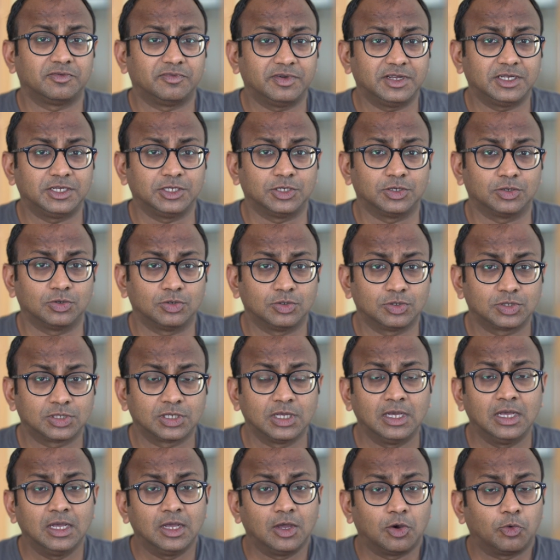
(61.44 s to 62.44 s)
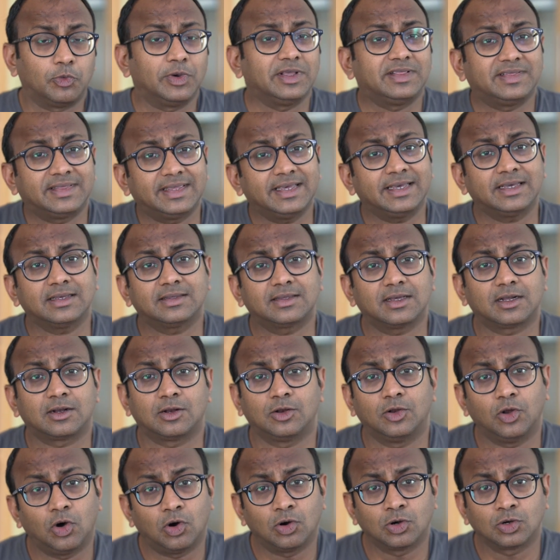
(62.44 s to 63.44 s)
videos, we think that
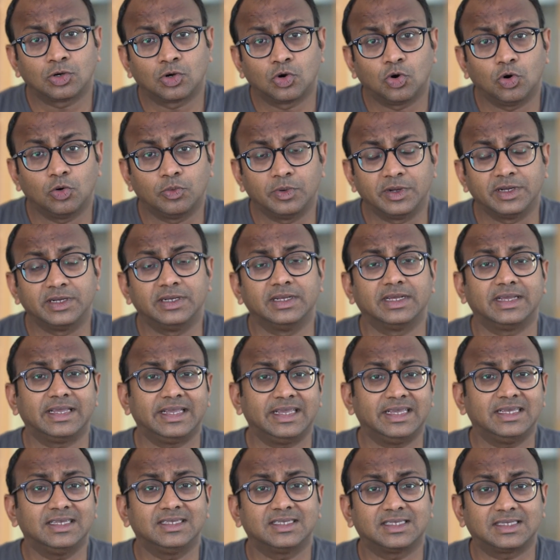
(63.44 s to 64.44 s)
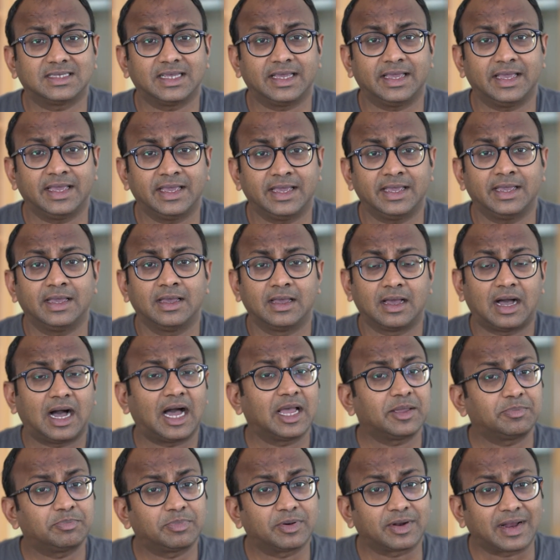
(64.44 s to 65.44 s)
long COVID is a
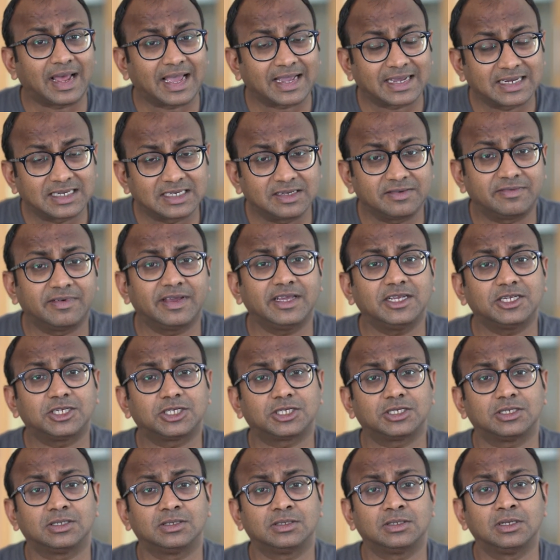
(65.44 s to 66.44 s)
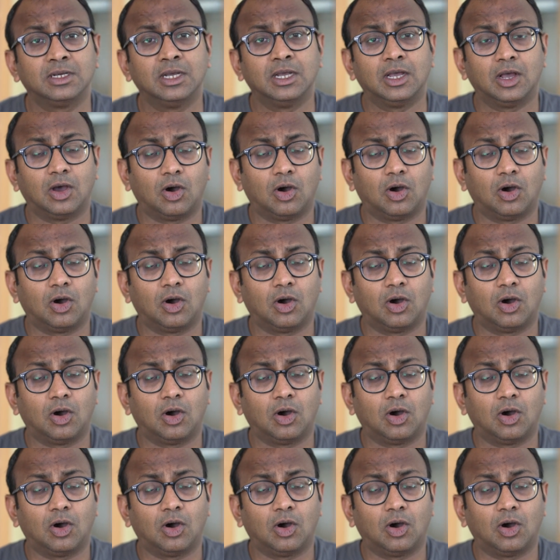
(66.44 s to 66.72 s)
hyperactivation